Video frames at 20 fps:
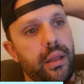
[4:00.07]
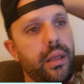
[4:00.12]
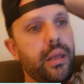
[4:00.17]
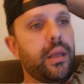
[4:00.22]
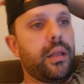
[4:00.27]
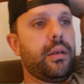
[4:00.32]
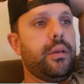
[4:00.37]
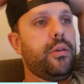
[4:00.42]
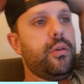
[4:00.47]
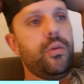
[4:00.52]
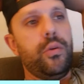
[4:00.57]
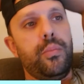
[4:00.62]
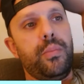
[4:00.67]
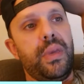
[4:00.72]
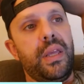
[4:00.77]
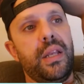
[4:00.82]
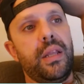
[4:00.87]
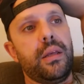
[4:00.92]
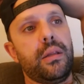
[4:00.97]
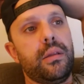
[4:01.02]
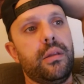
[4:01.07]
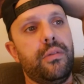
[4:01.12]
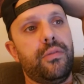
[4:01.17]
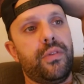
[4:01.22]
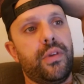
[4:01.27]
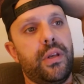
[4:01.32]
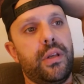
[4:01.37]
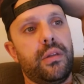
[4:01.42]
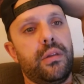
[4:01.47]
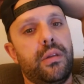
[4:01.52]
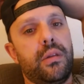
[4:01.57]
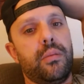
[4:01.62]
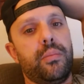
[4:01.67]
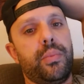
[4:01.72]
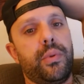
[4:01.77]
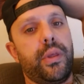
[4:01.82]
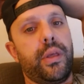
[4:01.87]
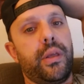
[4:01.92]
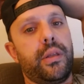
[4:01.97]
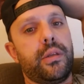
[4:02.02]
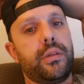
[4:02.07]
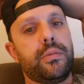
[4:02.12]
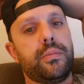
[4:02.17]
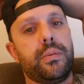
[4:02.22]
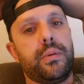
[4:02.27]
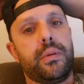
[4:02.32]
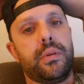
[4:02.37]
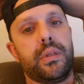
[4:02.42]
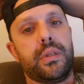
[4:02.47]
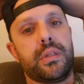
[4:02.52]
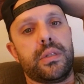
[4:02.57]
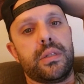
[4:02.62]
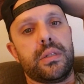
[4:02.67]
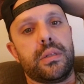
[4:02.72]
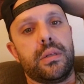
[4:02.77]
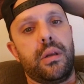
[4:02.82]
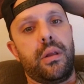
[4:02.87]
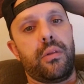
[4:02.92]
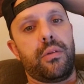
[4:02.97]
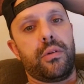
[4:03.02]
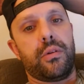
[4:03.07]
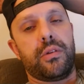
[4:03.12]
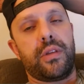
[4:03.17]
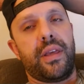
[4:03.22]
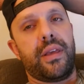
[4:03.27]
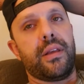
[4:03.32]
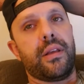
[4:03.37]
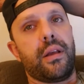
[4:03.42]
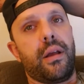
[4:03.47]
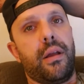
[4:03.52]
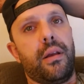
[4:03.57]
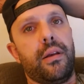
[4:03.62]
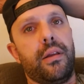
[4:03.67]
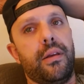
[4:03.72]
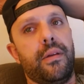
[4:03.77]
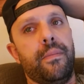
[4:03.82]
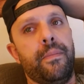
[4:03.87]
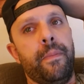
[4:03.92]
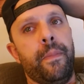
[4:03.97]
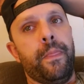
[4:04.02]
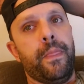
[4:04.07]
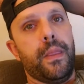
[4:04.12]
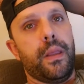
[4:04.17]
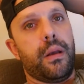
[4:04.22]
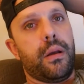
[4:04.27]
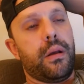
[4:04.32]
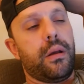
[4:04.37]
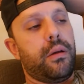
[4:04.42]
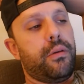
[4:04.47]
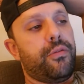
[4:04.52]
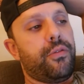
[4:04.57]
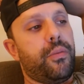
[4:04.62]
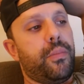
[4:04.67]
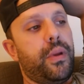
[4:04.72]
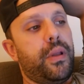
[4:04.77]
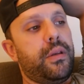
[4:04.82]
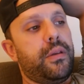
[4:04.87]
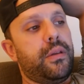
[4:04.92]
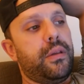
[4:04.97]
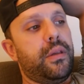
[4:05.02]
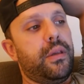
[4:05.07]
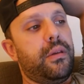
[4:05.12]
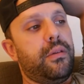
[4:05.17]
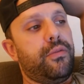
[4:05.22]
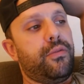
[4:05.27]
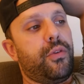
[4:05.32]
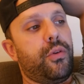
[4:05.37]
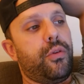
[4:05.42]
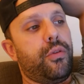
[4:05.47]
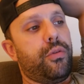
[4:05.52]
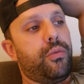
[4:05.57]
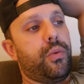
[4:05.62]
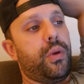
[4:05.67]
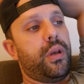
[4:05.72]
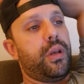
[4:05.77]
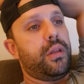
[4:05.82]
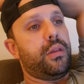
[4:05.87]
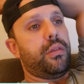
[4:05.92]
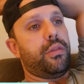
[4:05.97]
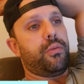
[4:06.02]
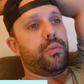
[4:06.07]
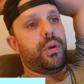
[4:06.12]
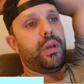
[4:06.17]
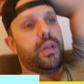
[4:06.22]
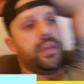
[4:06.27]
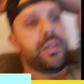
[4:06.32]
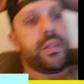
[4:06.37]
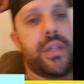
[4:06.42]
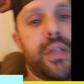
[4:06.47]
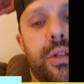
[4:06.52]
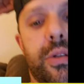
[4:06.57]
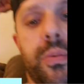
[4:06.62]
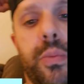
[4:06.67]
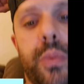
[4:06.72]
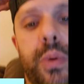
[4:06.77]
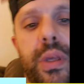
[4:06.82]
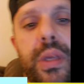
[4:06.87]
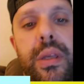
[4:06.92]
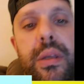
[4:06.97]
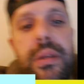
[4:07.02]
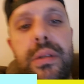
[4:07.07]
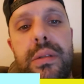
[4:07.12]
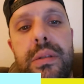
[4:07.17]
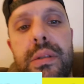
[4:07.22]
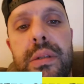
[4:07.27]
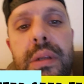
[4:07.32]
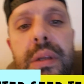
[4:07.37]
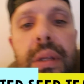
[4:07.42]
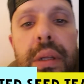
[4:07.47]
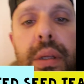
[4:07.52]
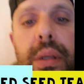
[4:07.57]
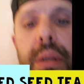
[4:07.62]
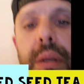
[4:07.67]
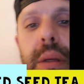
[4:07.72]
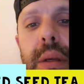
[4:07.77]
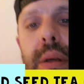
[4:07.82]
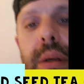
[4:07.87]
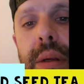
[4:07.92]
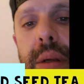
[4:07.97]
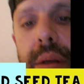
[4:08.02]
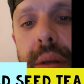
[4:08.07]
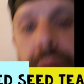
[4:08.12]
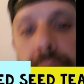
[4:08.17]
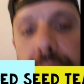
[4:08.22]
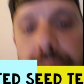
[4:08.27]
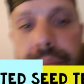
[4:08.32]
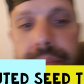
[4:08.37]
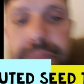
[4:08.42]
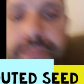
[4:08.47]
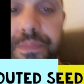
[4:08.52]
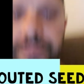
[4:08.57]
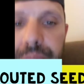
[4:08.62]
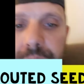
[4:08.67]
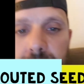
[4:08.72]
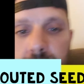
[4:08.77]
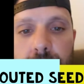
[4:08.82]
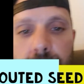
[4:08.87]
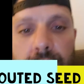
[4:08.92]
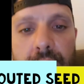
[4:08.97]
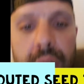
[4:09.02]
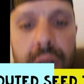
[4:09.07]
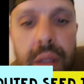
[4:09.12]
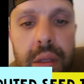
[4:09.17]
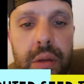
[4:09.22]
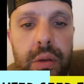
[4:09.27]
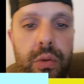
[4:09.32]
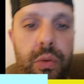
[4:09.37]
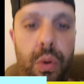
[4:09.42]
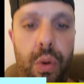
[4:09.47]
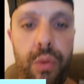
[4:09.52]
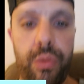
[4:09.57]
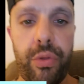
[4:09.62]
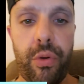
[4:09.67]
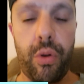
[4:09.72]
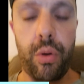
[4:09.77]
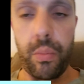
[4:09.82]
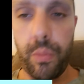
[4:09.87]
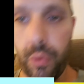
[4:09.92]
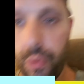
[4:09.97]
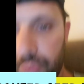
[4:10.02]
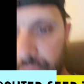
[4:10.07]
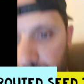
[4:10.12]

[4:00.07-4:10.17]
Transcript: and you immediately feed it to the plants. But this is another take on it, fermenting it for 3 to 6 weeks, and creating the growth hormone